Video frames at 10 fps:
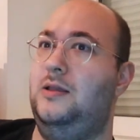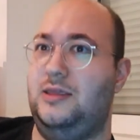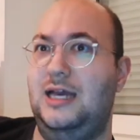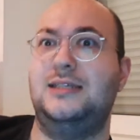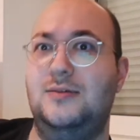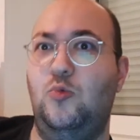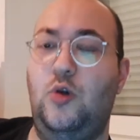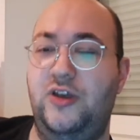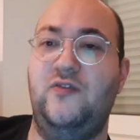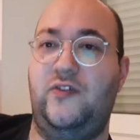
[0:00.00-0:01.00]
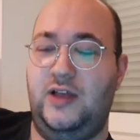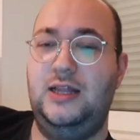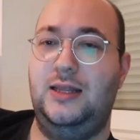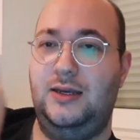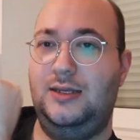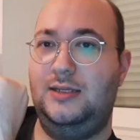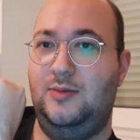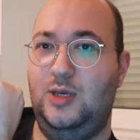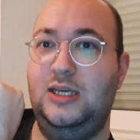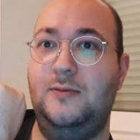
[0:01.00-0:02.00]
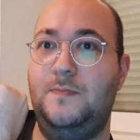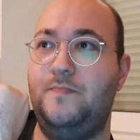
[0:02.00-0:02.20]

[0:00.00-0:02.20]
that's what it felt like to me.